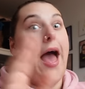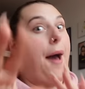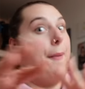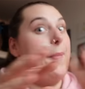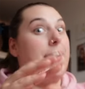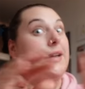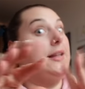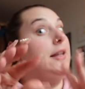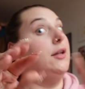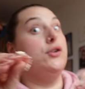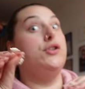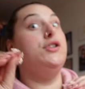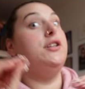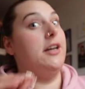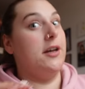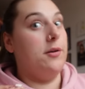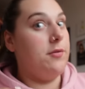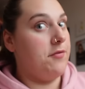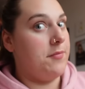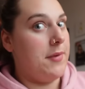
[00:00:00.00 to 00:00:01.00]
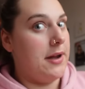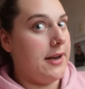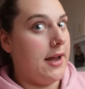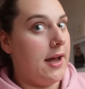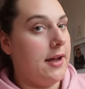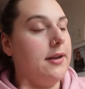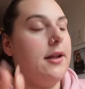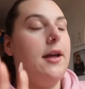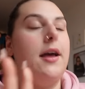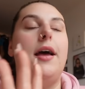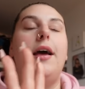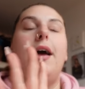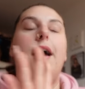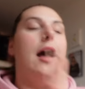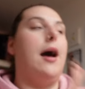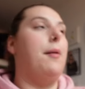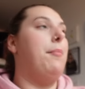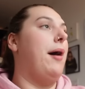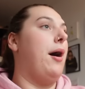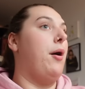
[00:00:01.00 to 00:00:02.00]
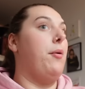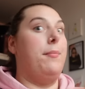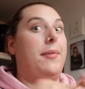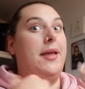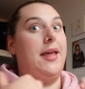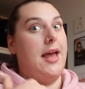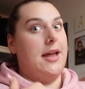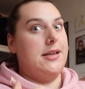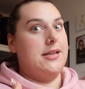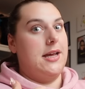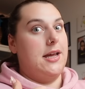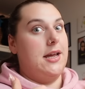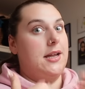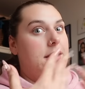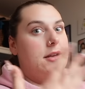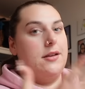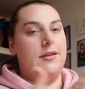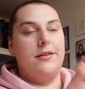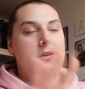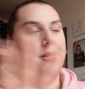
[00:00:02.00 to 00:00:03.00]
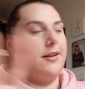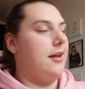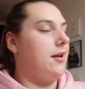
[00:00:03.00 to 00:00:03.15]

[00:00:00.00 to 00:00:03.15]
I made a little deal with my dad about me editing and...